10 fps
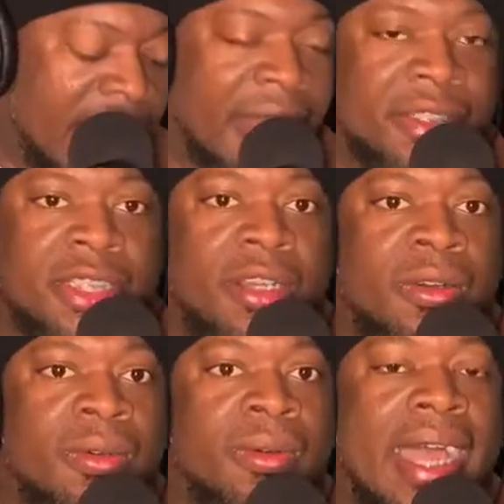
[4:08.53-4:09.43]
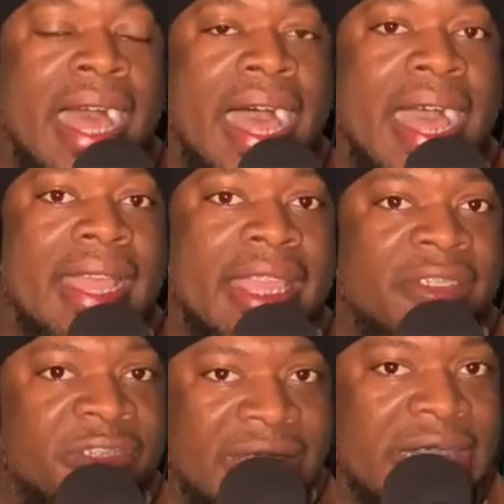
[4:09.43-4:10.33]
And so
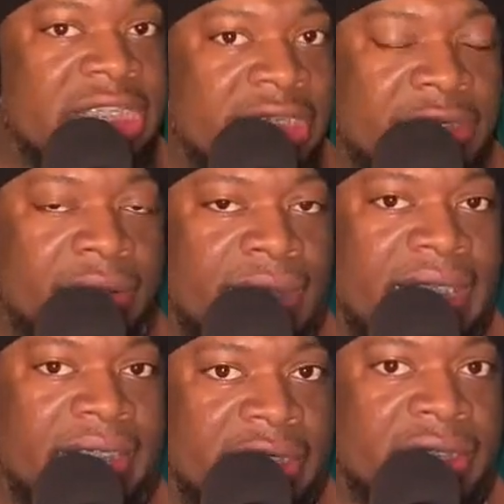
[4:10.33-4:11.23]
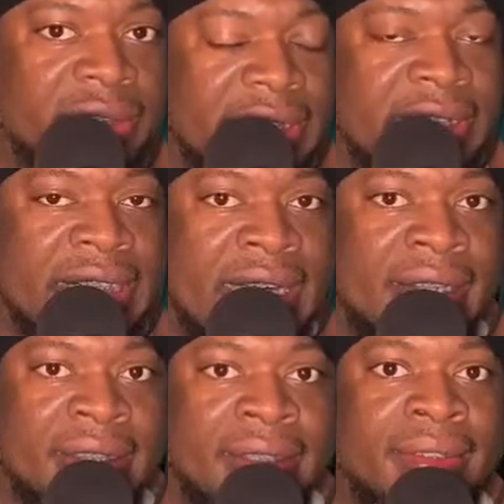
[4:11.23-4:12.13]
if this truly is Suzy and
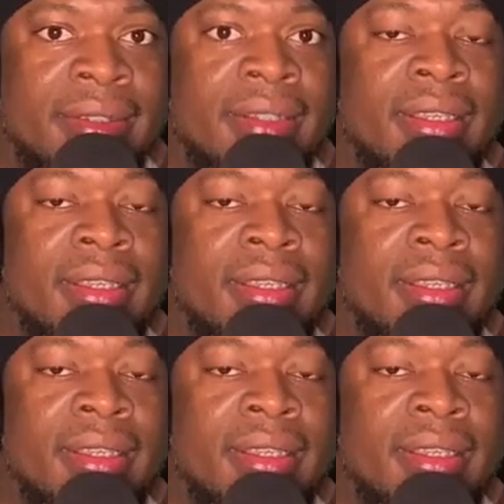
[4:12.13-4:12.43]
Jonathan,